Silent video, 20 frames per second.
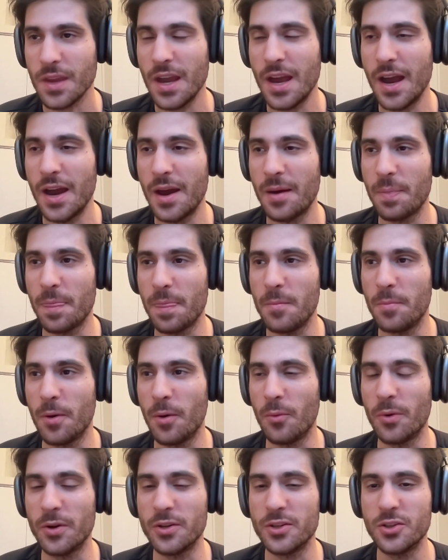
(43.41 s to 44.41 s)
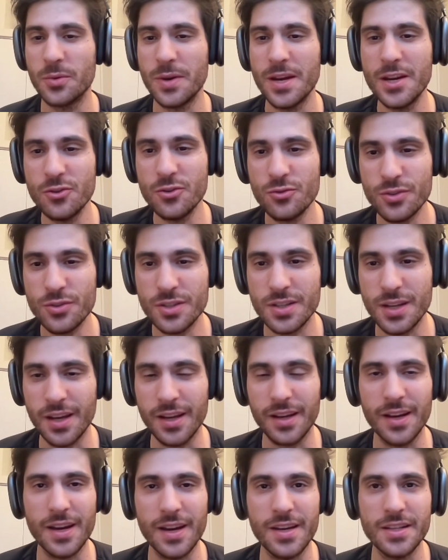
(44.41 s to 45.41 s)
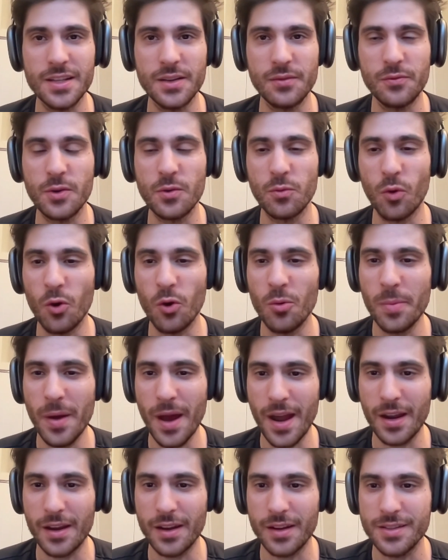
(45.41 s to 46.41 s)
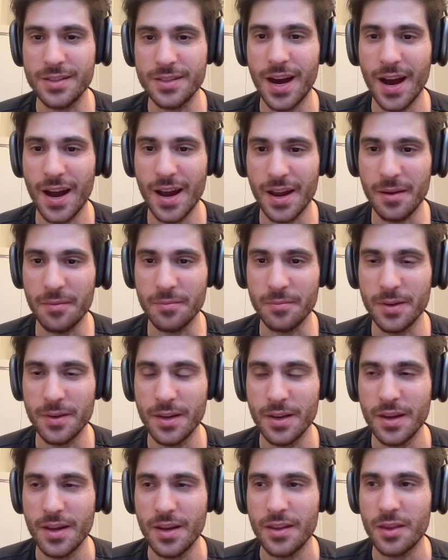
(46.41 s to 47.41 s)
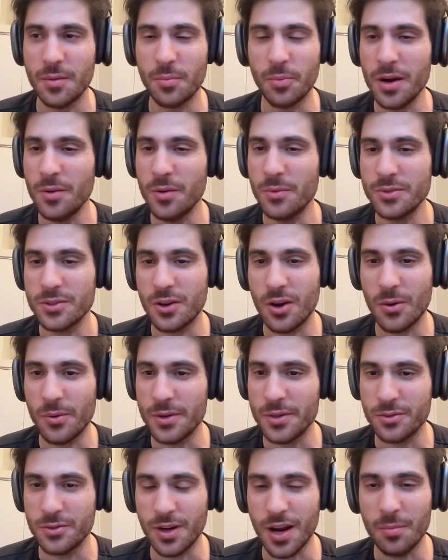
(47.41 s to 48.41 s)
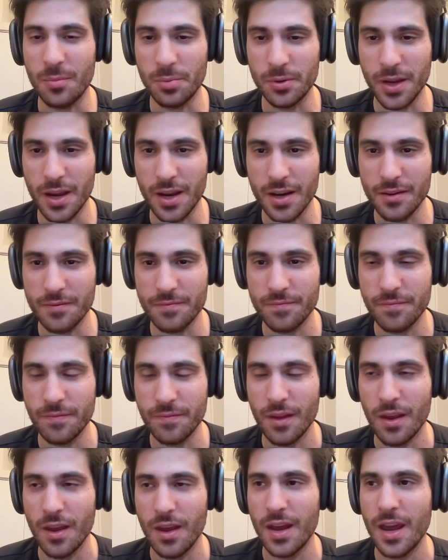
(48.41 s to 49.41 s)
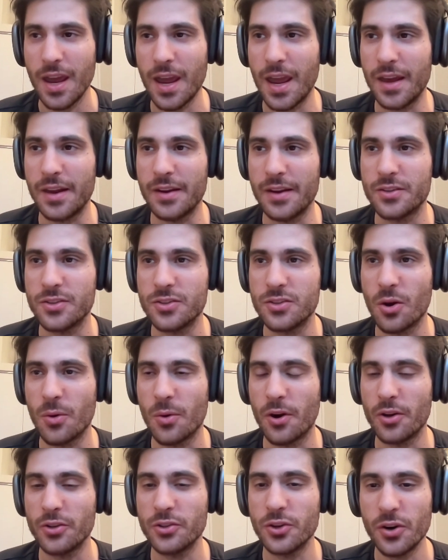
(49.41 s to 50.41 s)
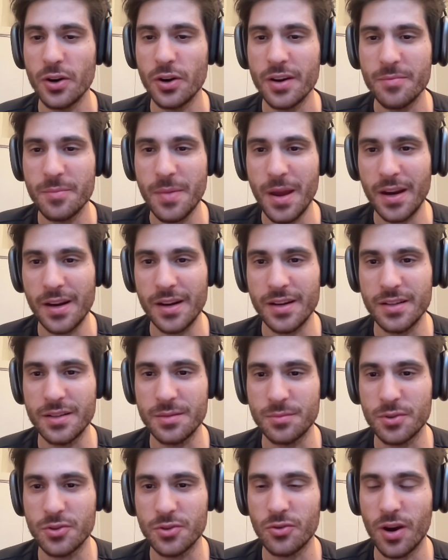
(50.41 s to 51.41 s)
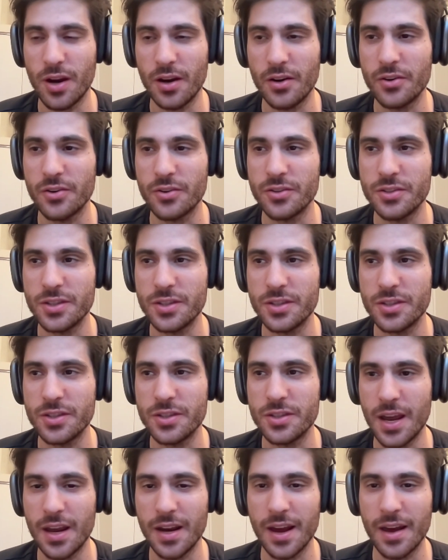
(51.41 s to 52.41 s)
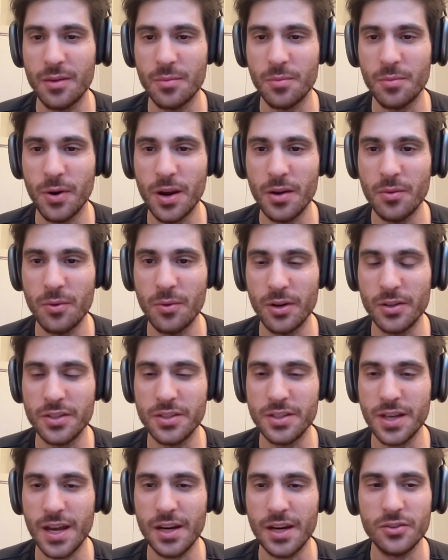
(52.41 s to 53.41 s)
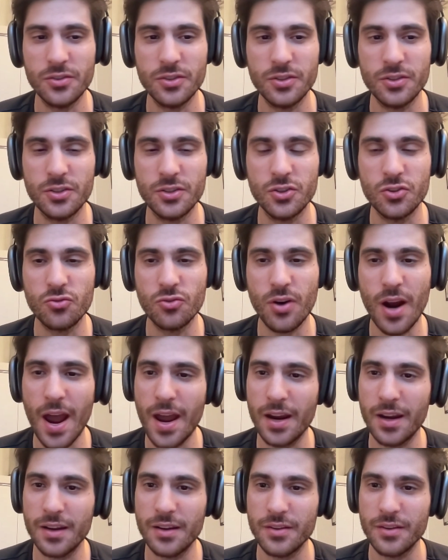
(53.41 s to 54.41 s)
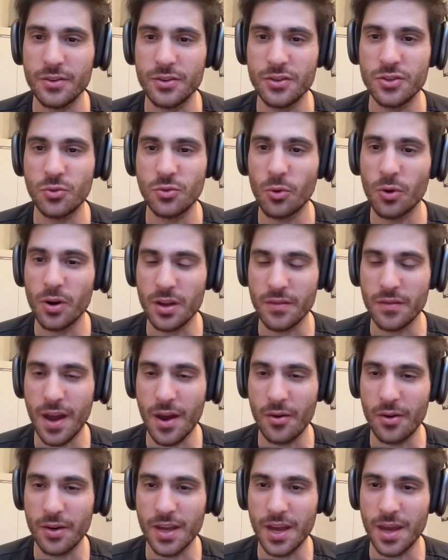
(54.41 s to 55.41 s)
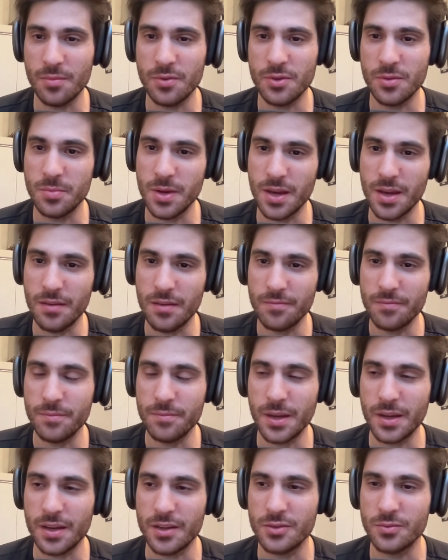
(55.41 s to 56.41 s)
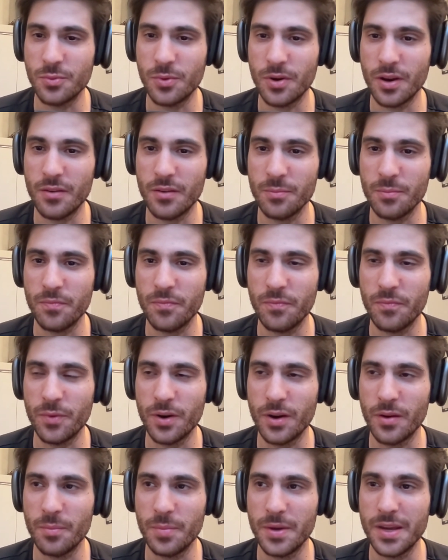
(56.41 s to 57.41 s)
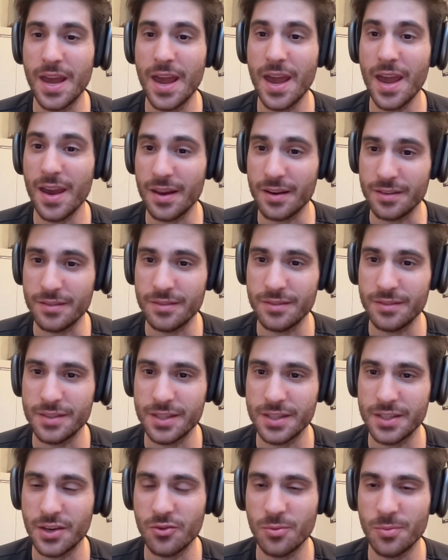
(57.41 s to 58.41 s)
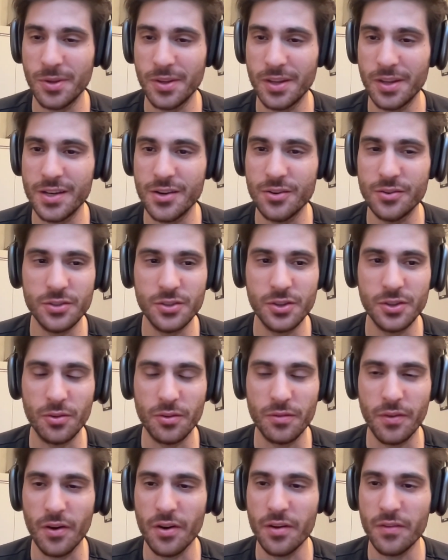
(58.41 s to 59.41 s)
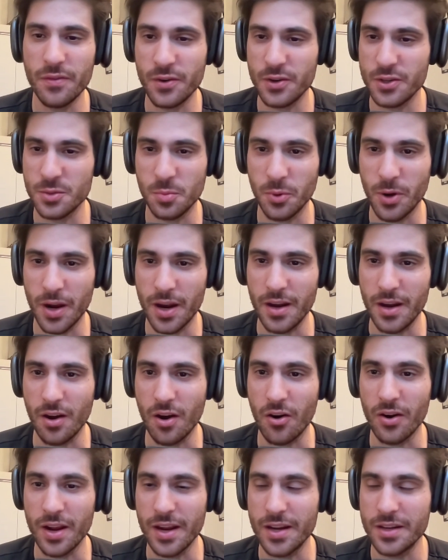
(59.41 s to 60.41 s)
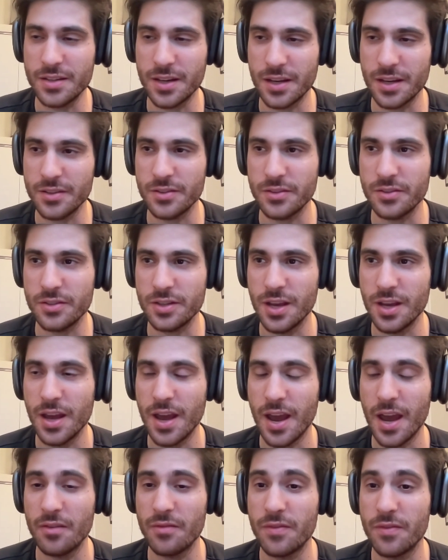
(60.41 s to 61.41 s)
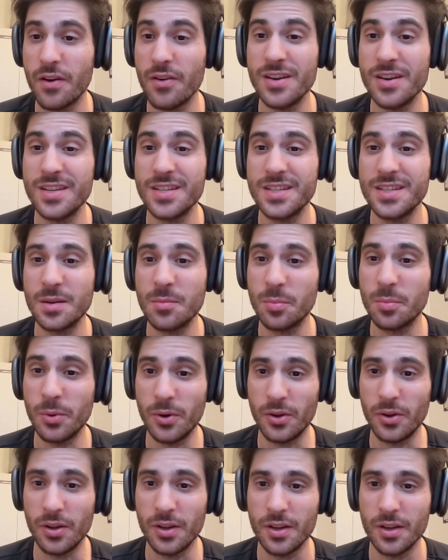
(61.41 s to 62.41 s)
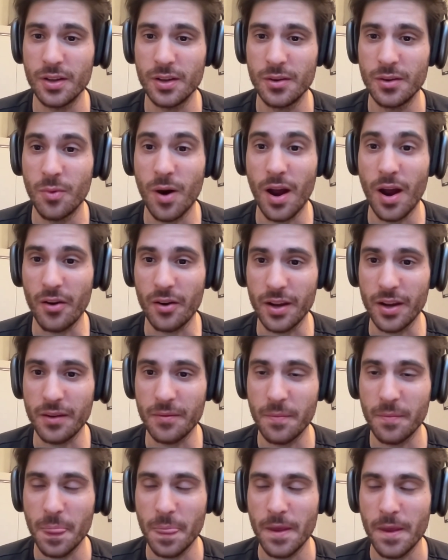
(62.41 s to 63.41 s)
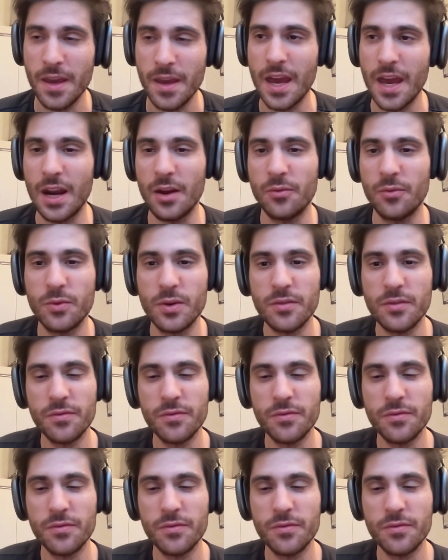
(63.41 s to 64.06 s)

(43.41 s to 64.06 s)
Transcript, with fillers: Um, but what's so interesting is if we roll back time, the brain wasn't always so complicated. And so an alternative mechanism to try and understand how the brain works is actually to track the story of how it came to be. Because when it, when it began six hundred million years ago, the very first brain, our ancestors, had a very simple wiring. And if we